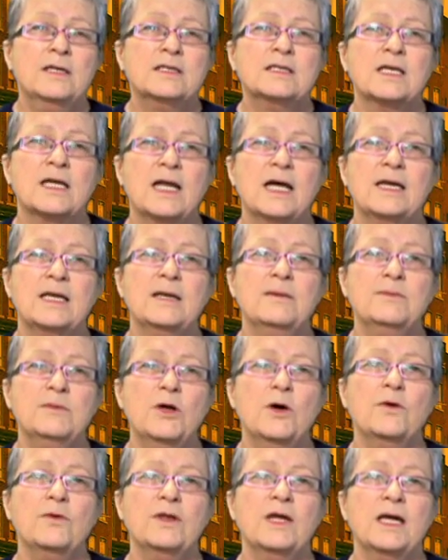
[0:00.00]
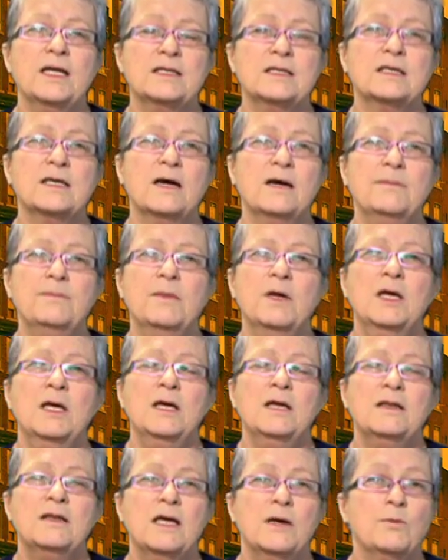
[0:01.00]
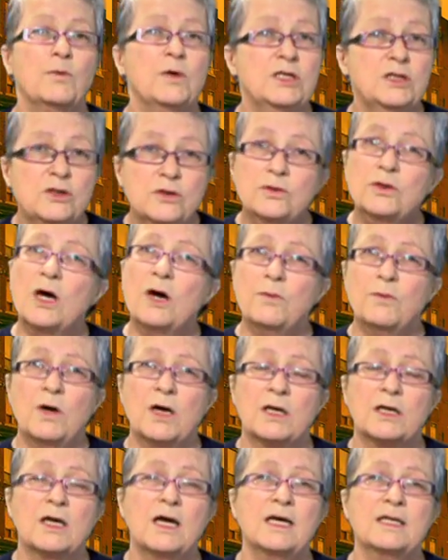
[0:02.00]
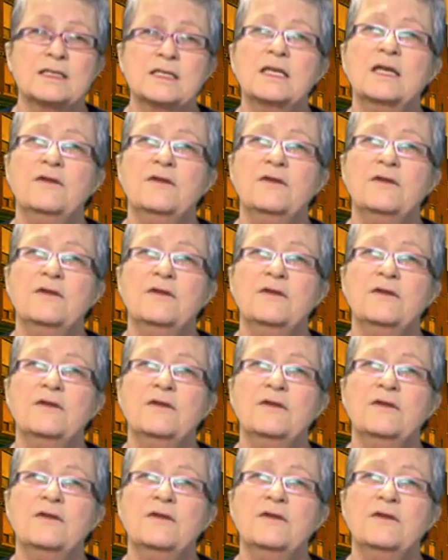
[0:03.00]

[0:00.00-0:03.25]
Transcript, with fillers: to let him know that, um, that we do not want cuts.